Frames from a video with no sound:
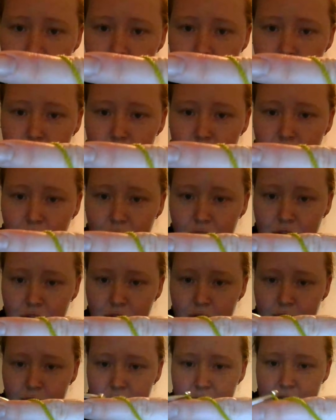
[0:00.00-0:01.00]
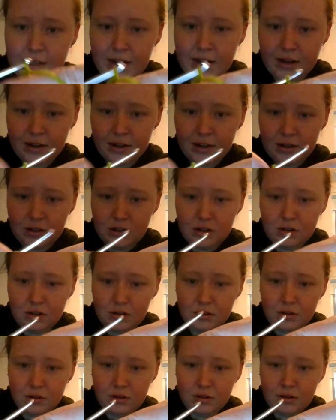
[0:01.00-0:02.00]
and pull through the second 2.
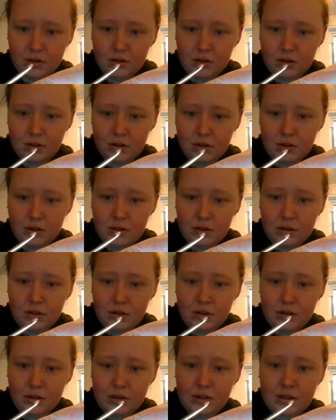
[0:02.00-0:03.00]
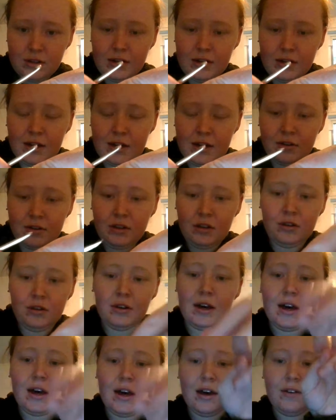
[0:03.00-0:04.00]
So now you
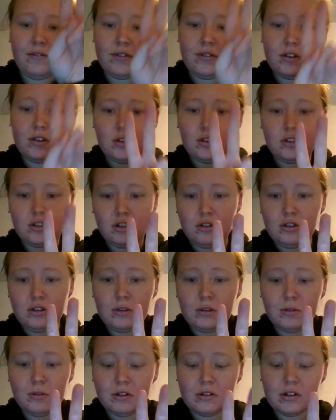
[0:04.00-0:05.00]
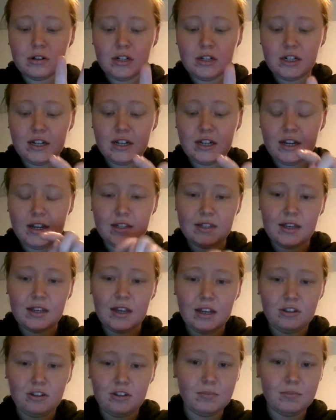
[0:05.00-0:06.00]
have 2 double crochets
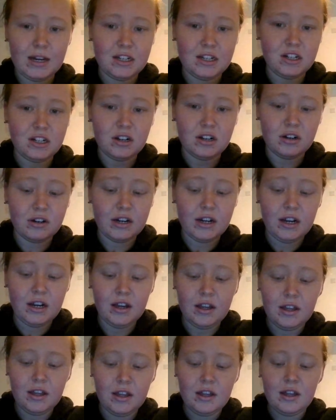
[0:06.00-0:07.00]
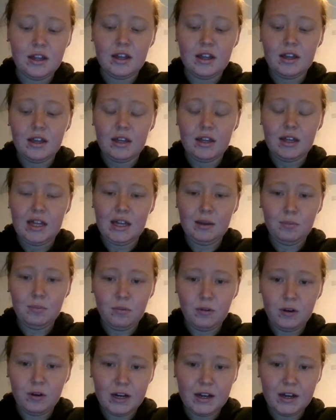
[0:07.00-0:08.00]
in your magic ring. Keep
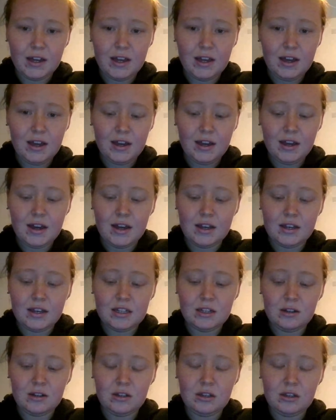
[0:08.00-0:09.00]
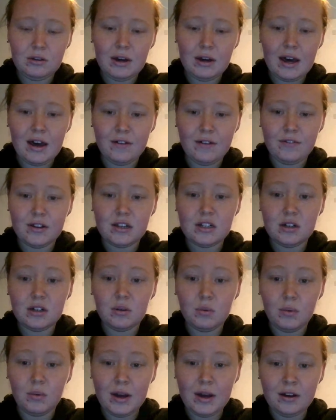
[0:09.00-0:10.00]
working until you have
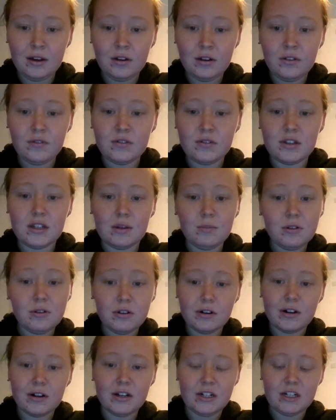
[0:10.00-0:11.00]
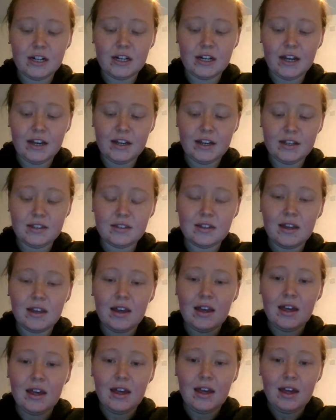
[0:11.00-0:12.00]
12 double crochets
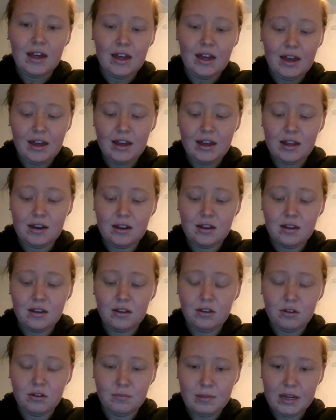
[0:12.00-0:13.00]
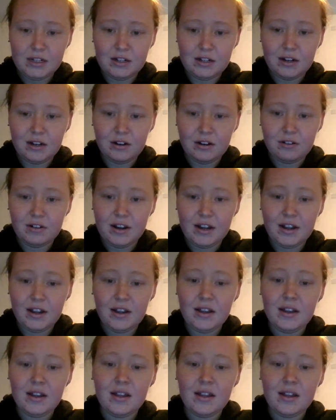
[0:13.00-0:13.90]
in your magic ring.